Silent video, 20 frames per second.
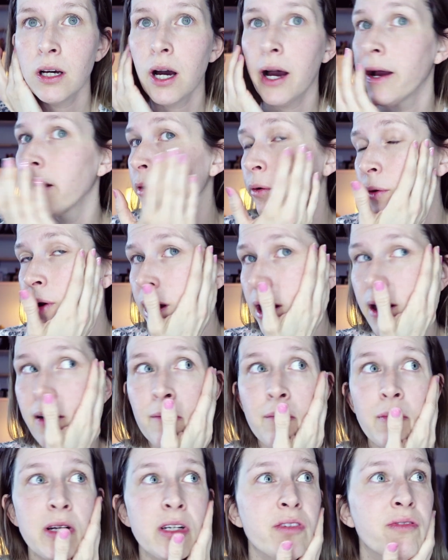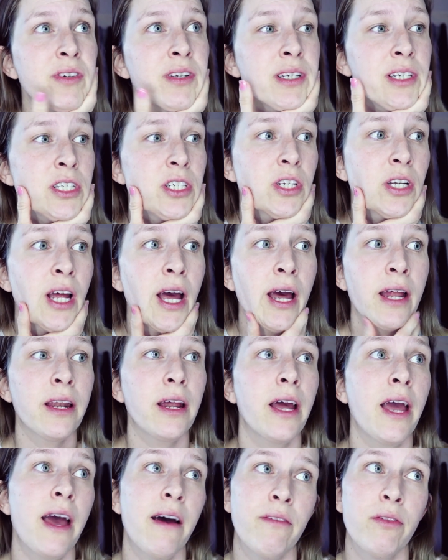I don't have much foundation and
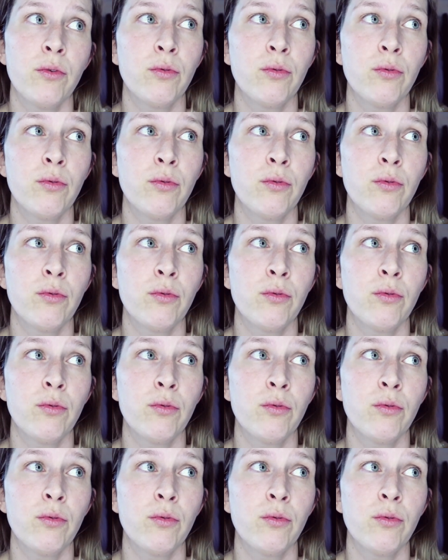I have